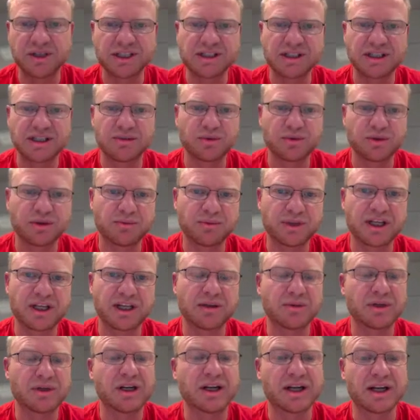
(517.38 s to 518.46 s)
standpoint became
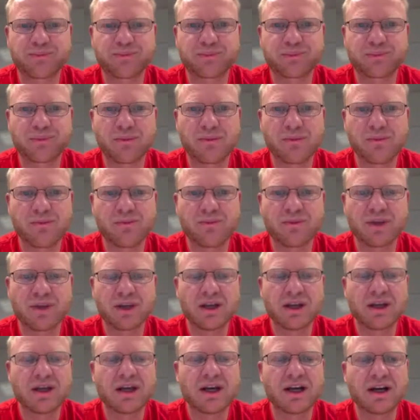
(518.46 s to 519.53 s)
a nightmare.
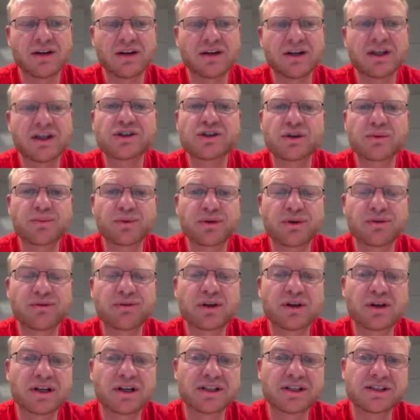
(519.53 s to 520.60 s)
Our initial proof of
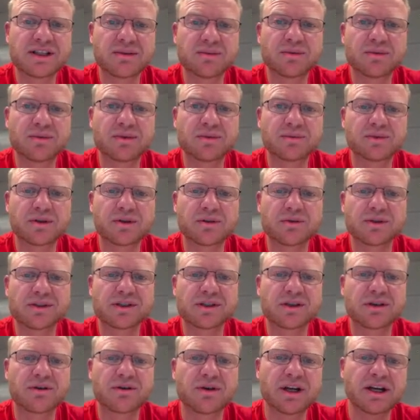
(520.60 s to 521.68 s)
concept was to
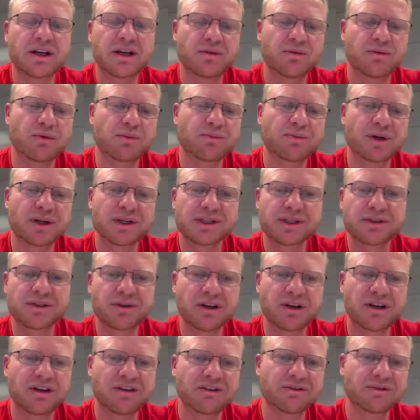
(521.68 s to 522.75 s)
create a
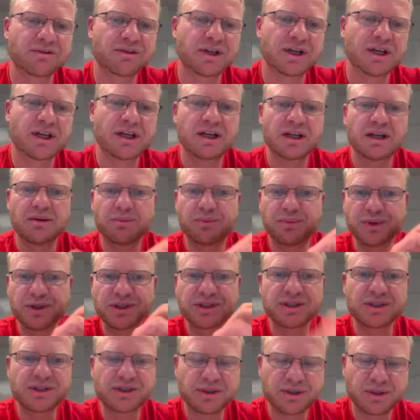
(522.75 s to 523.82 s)
repository of
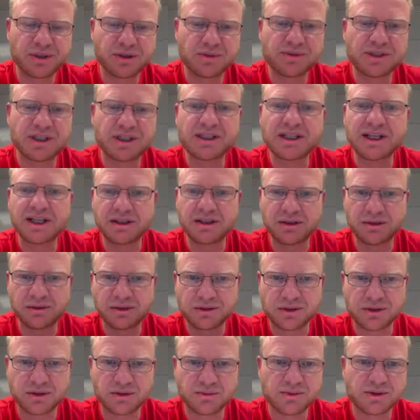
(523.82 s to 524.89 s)
business terms and technical
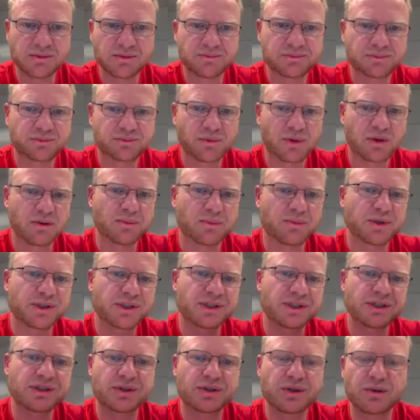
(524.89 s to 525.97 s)
terms. Your
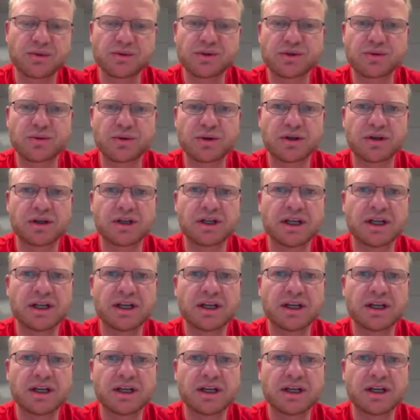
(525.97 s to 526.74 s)
business terms were